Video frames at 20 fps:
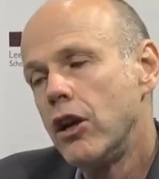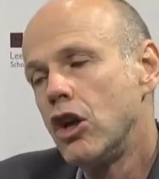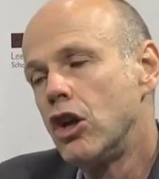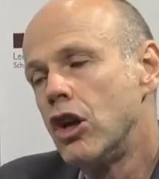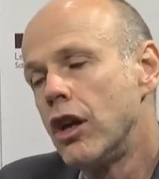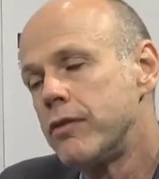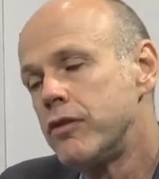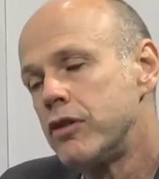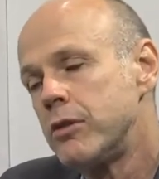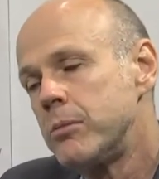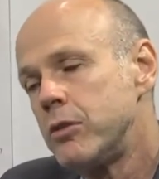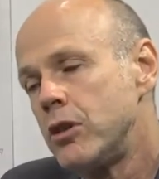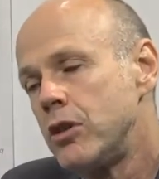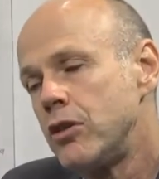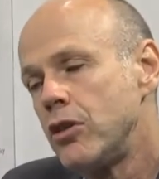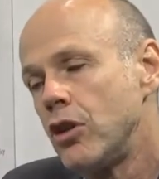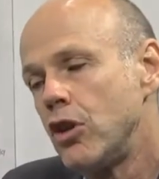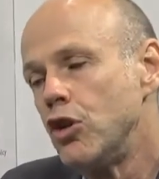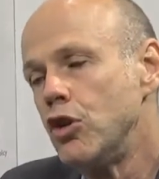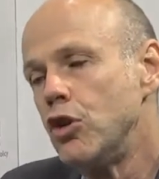
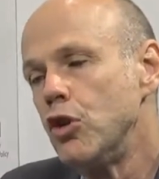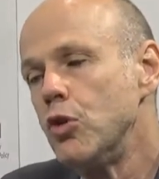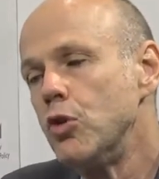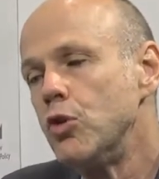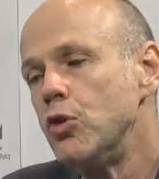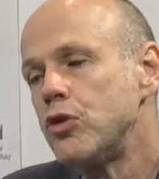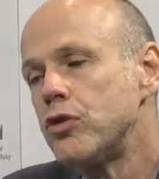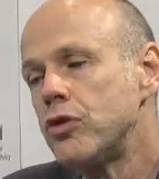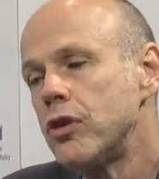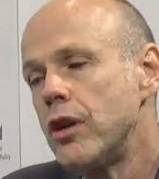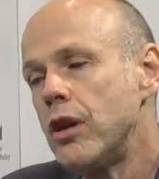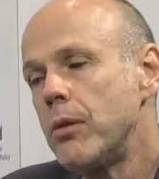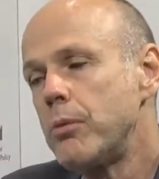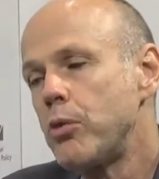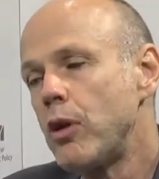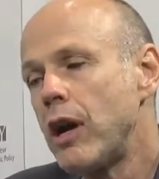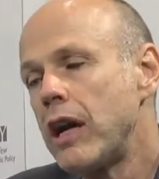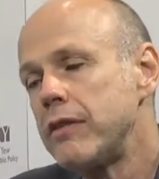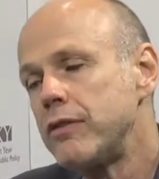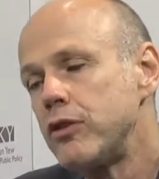Government use
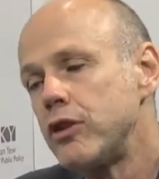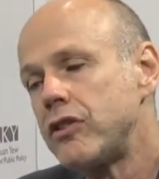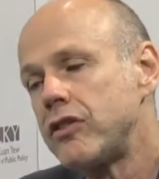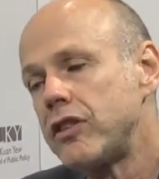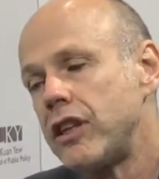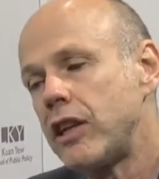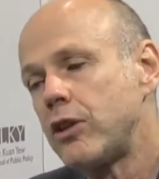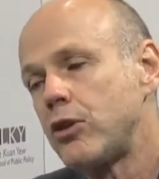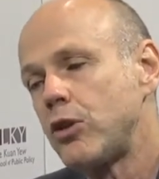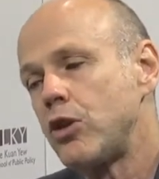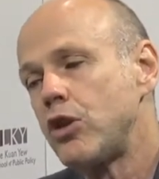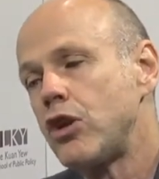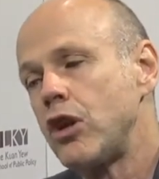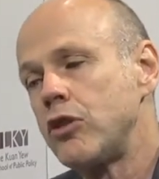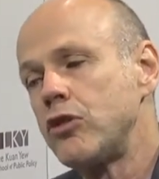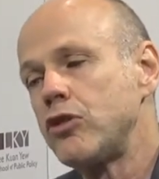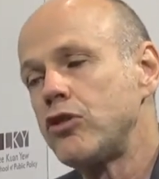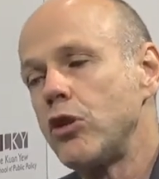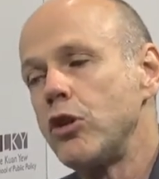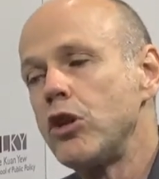private sector
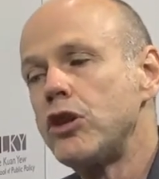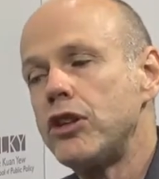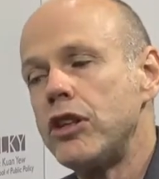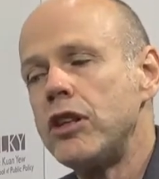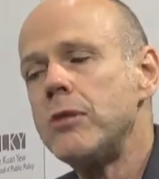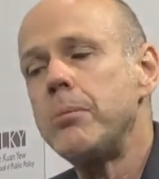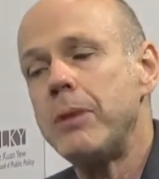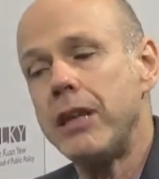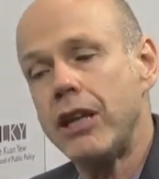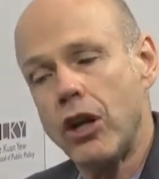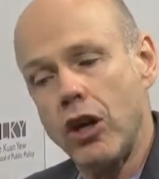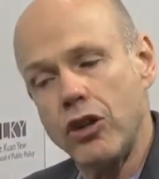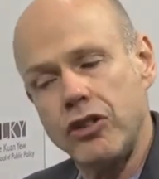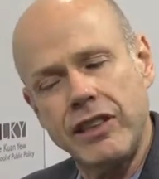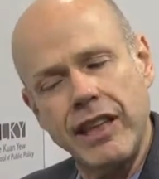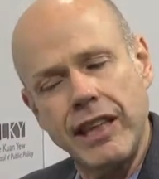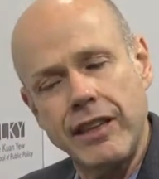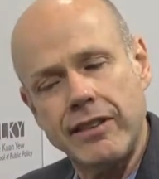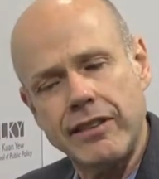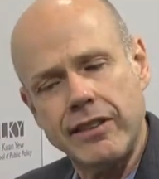consultant
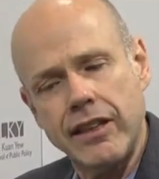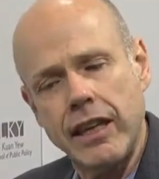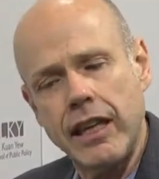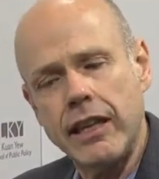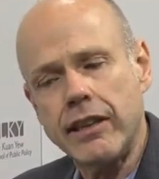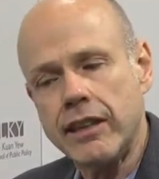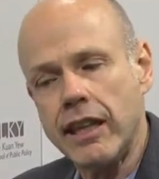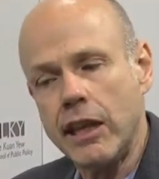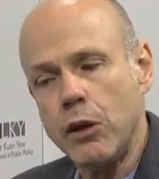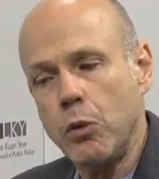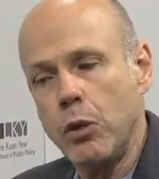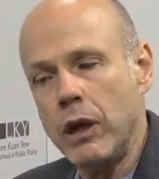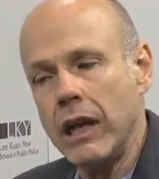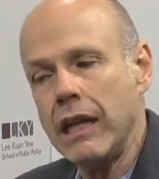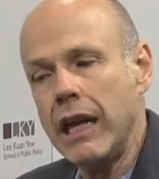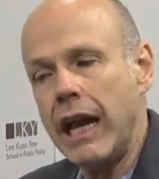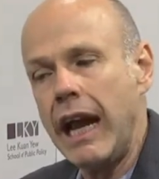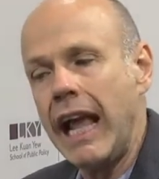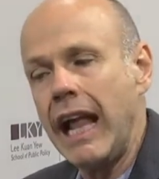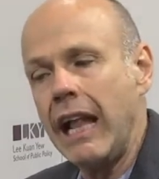because they say they
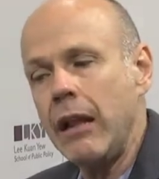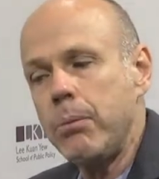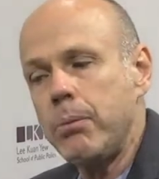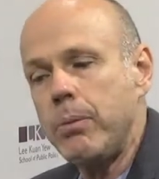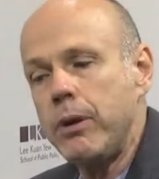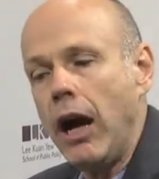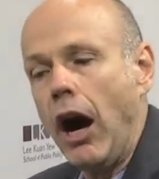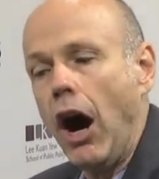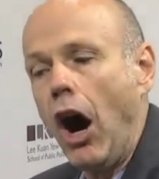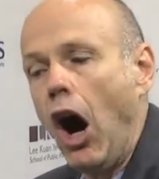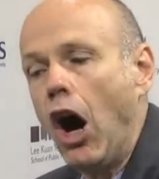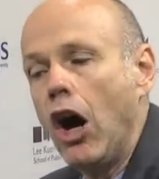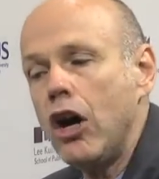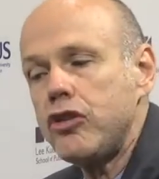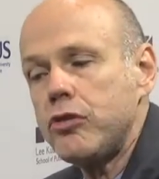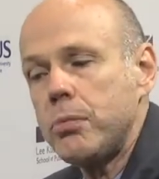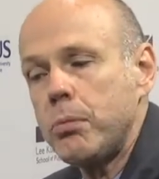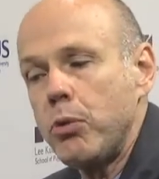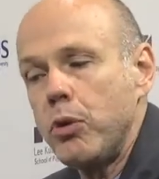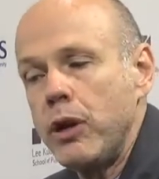will help
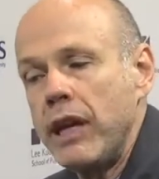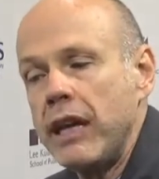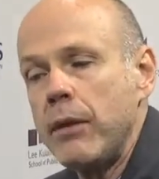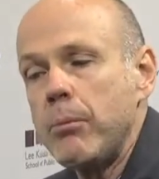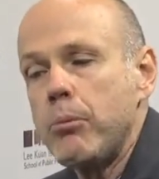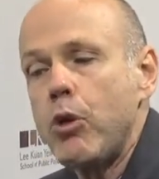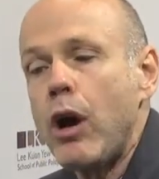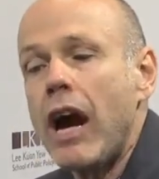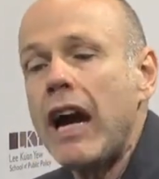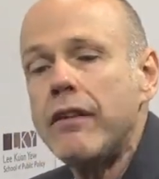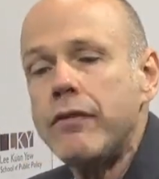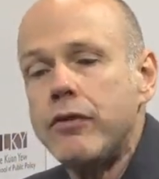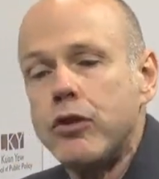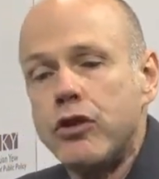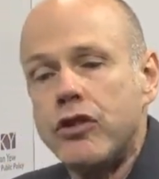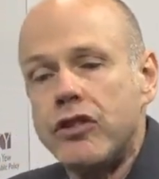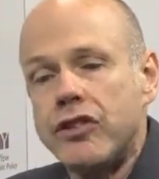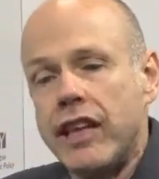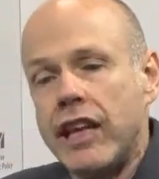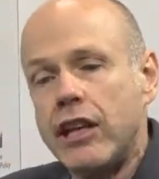us bring
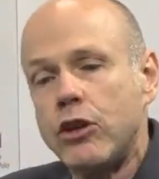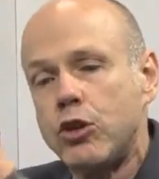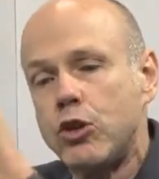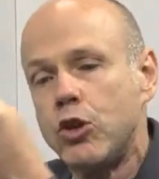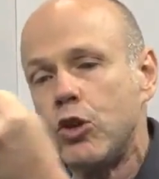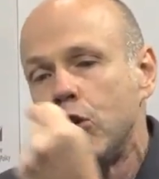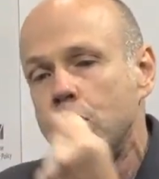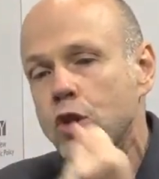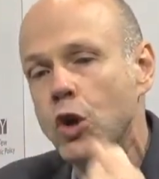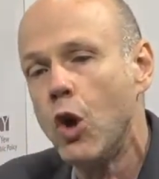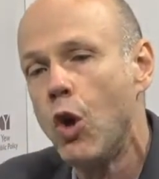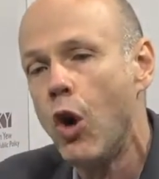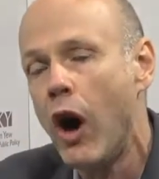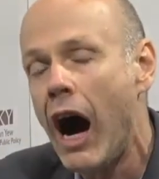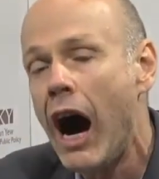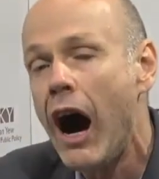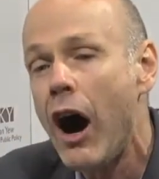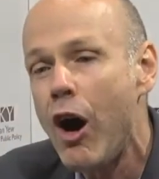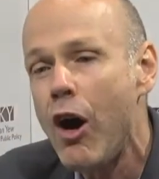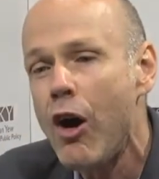private sector
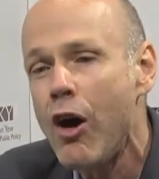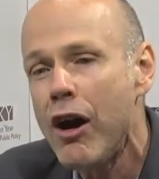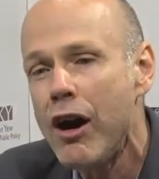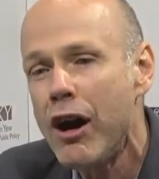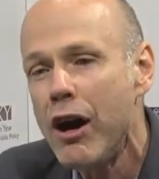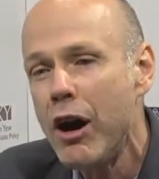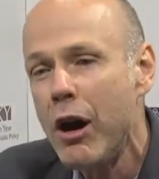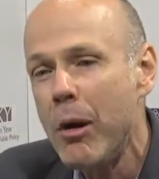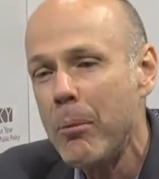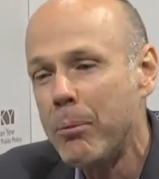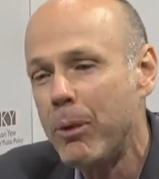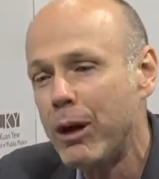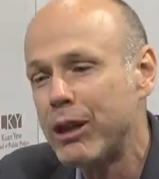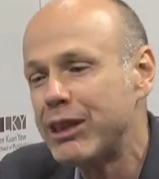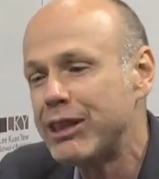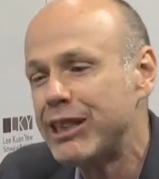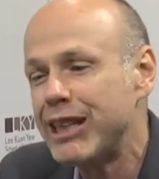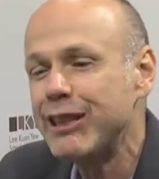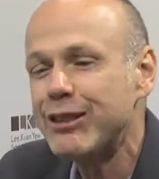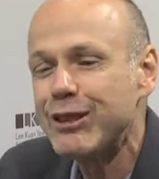know-how,
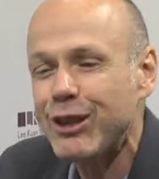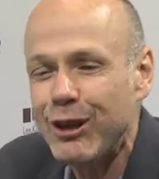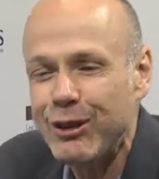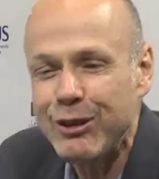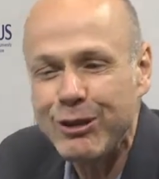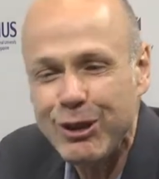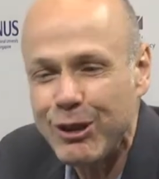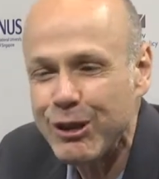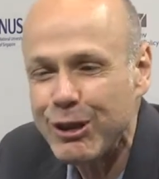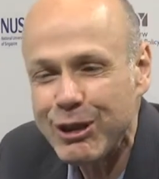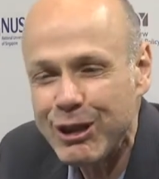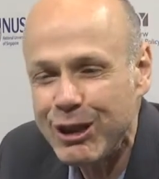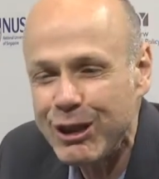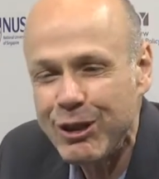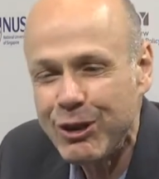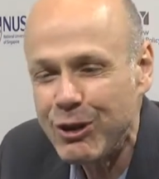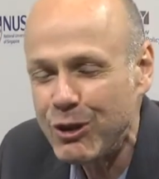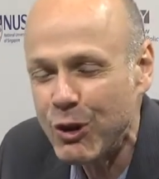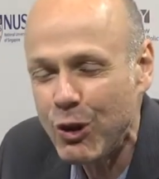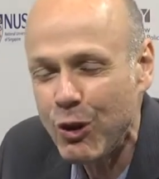but these
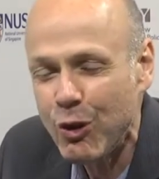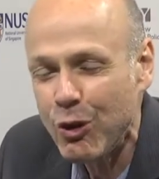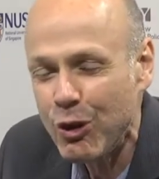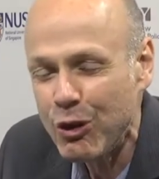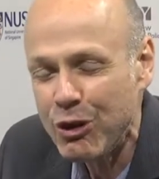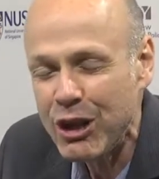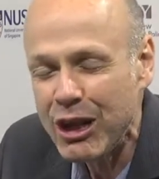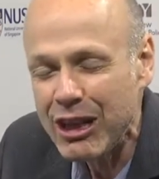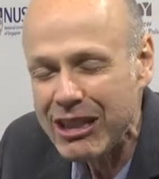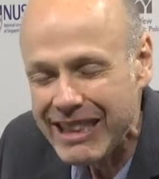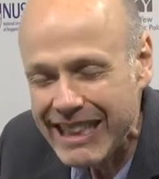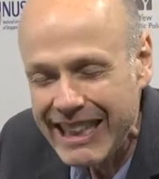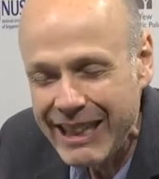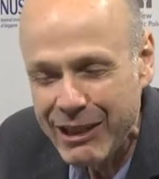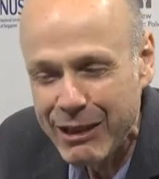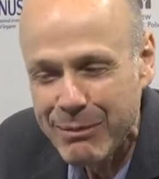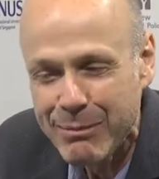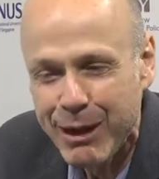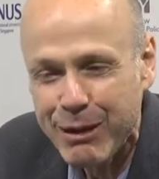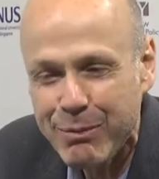consultants know
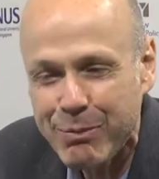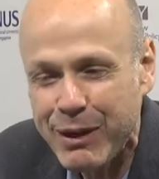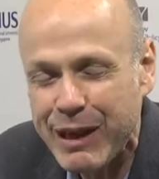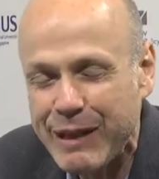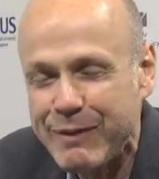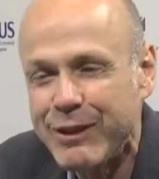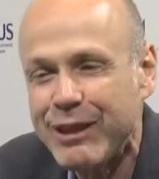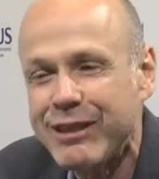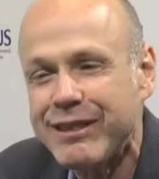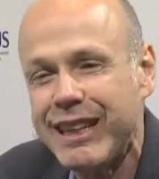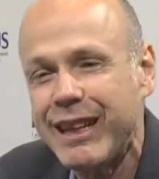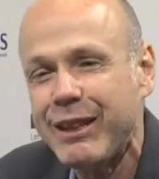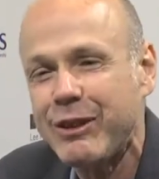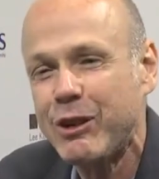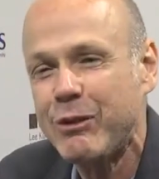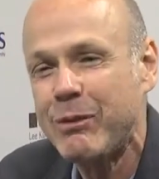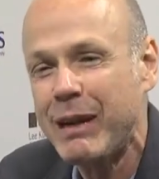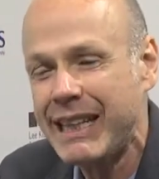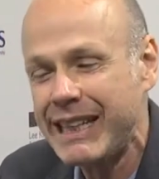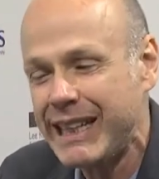nothing about private
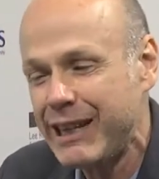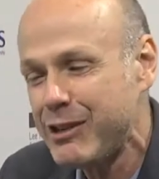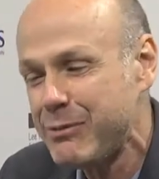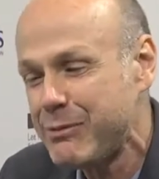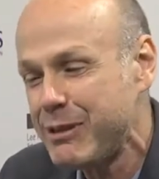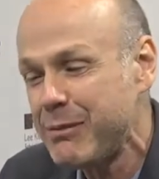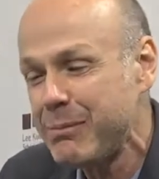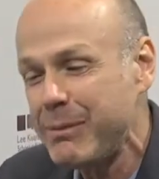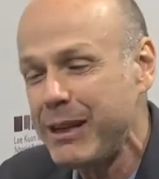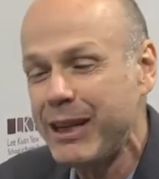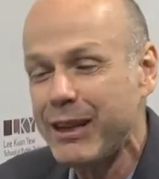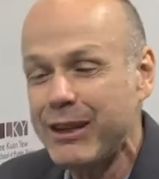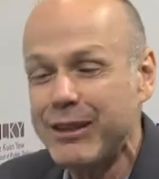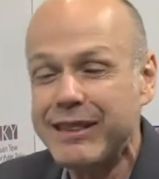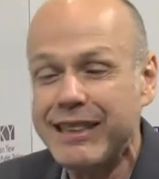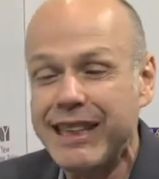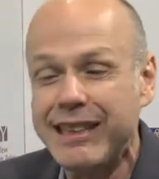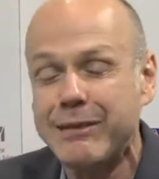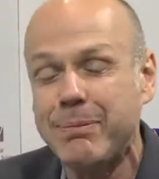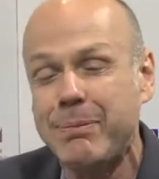sector management
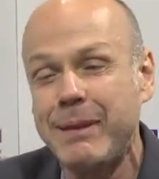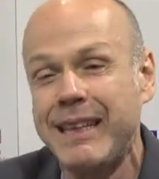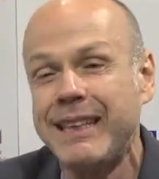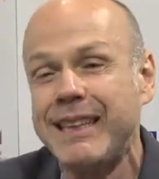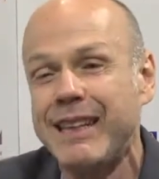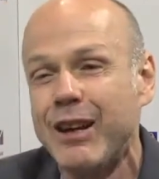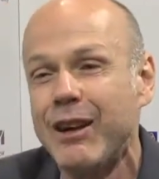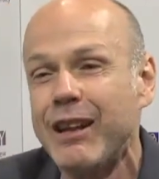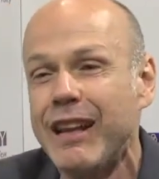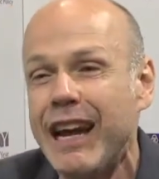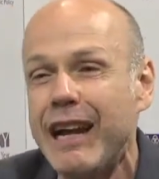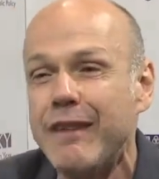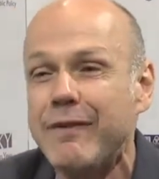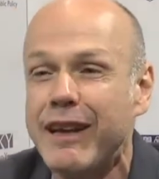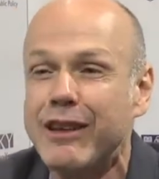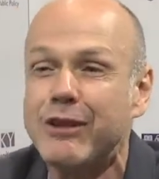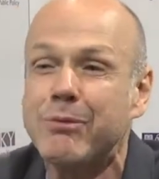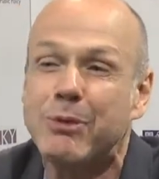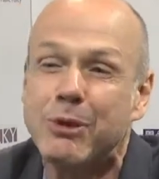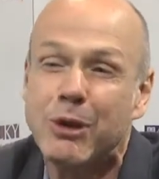because they spend their life
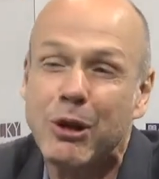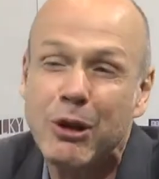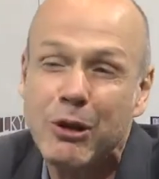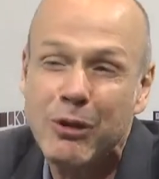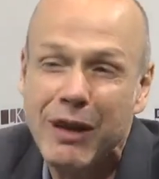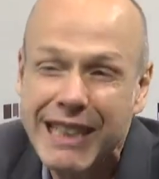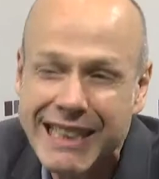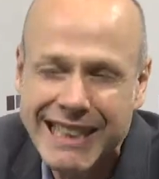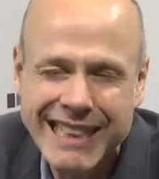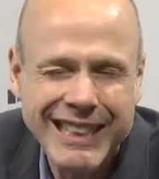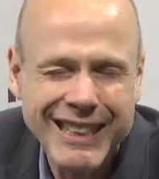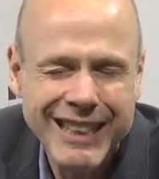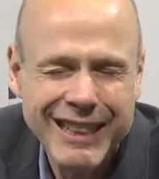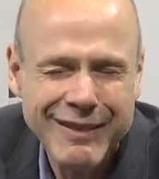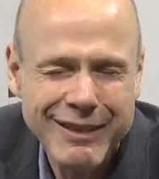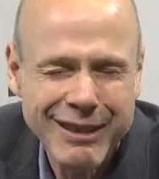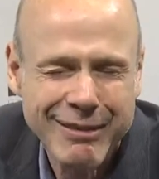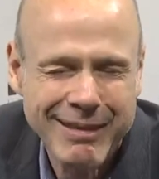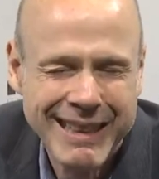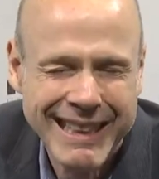as bureaucrat in
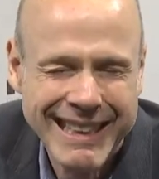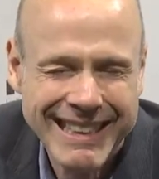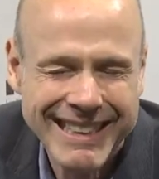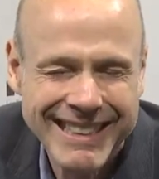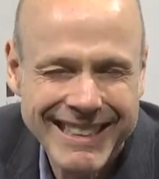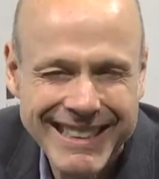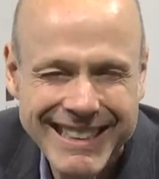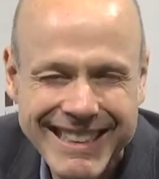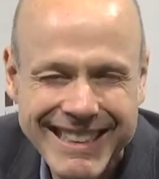government.